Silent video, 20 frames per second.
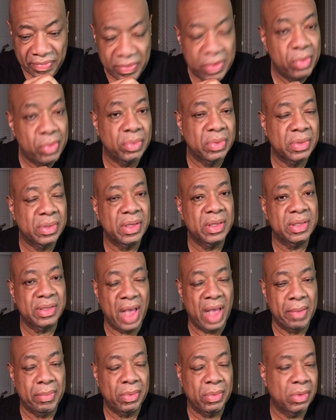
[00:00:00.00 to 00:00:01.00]
you was
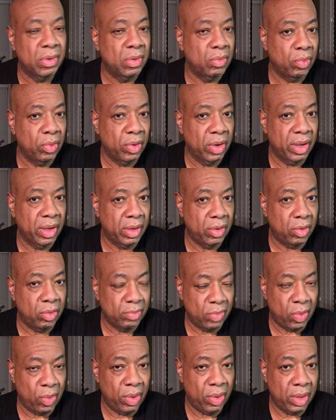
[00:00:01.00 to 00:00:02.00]
disabled and couldn't work no
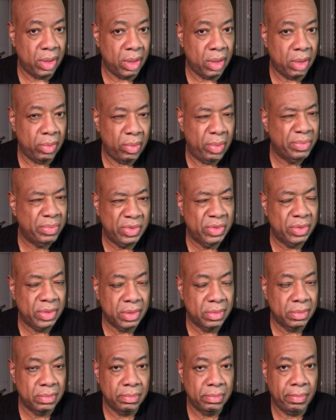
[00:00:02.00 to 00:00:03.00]
more, what would you do?